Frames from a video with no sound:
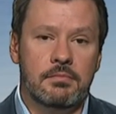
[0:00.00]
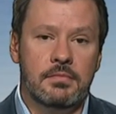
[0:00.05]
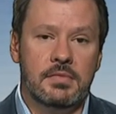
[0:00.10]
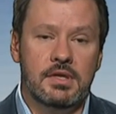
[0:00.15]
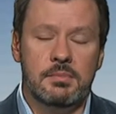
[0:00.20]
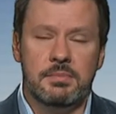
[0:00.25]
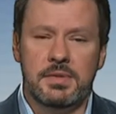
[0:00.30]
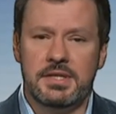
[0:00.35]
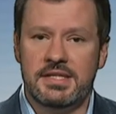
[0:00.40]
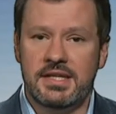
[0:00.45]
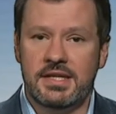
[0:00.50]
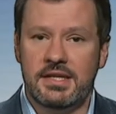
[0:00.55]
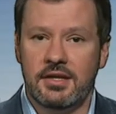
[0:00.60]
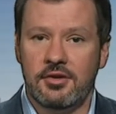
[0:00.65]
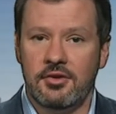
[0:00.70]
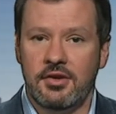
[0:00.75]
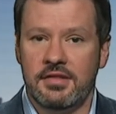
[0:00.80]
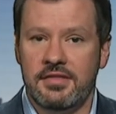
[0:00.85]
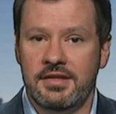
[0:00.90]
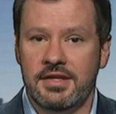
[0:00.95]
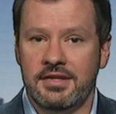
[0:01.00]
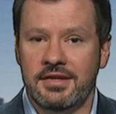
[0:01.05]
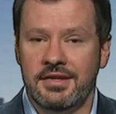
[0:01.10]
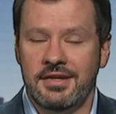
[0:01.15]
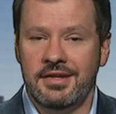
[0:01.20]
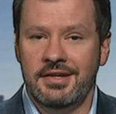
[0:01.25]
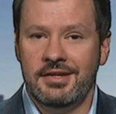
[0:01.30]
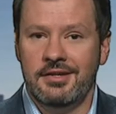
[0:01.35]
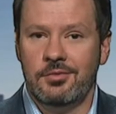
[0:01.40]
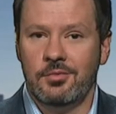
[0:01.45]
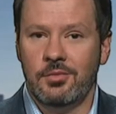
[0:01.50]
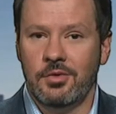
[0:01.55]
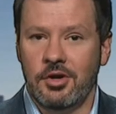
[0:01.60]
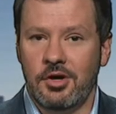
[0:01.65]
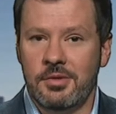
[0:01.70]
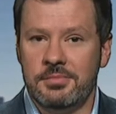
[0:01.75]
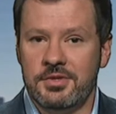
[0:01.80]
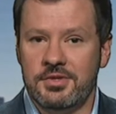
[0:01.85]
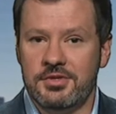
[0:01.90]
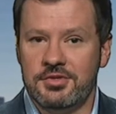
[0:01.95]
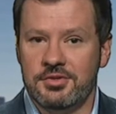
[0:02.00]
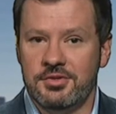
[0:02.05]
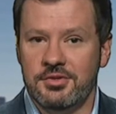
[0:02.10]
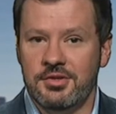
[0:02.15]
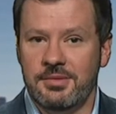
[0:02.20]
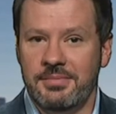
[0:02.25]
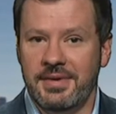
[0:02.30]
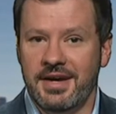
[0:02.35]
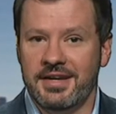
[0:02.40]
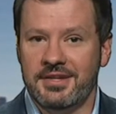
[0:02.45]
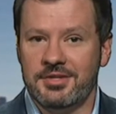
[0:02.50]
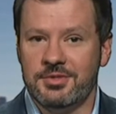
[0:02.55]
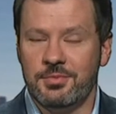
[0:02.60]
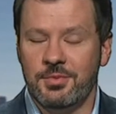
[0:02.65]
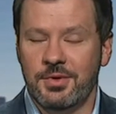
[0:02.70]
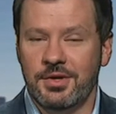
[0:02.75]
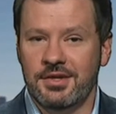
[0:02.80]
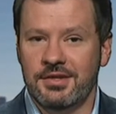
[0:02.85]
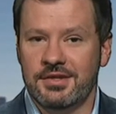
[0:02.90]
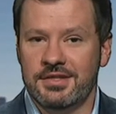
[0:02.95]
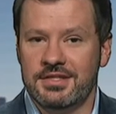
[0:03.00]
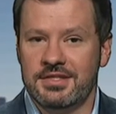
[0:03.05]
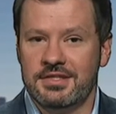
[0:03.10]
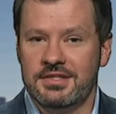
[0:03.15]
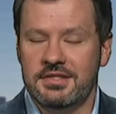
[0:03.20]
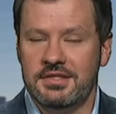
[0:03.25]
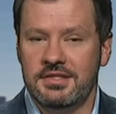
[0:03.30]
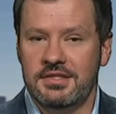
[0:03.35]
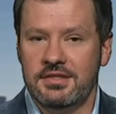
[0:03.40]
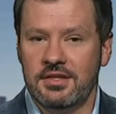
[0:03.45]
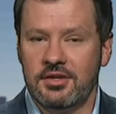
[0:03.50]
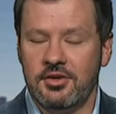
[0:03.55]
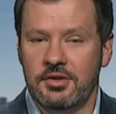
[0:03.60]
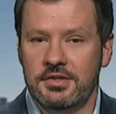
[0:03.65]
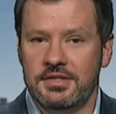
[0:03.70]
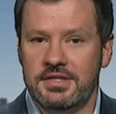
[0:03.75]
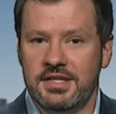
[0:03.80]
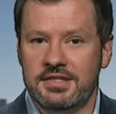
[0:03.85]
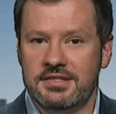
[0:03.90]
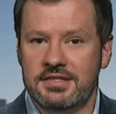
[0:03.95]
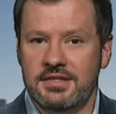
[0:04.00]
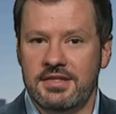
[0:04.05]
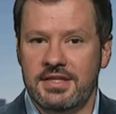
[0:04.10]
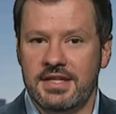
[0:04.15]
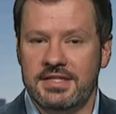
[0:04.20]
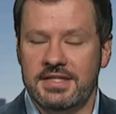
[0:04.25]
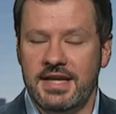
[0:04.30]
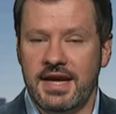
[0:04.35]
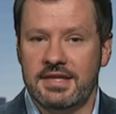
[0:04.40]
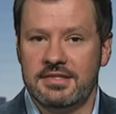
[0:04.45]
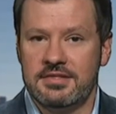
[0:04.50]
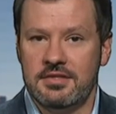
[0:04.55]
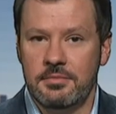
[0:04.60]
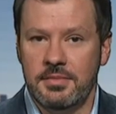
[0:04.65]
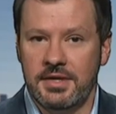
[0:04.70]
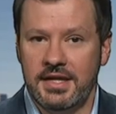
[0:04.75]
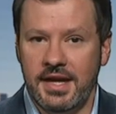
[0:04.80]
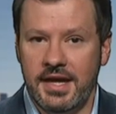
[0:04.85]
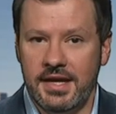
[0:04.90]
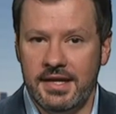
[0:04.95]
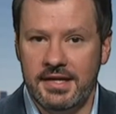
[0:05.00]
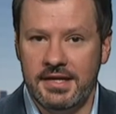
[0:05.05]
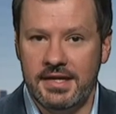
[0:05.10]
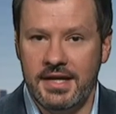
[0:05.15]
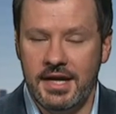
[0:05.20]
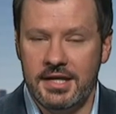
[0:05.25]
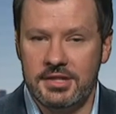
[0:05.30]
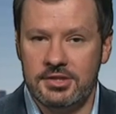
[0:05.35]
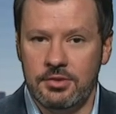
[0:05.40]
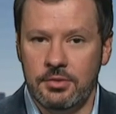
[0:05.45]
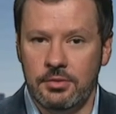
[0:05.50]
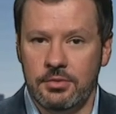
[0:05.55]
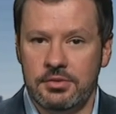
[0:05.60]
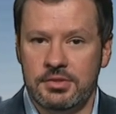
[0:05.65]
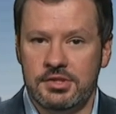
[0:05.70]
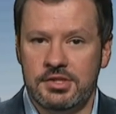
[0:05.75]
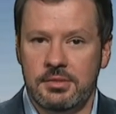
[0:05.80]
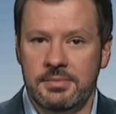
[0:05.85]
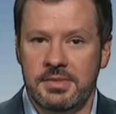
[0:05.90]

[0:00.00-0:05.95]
In particular, I think what I'm concerned about as well is in the context of the attacks that Michaelia Cash launched.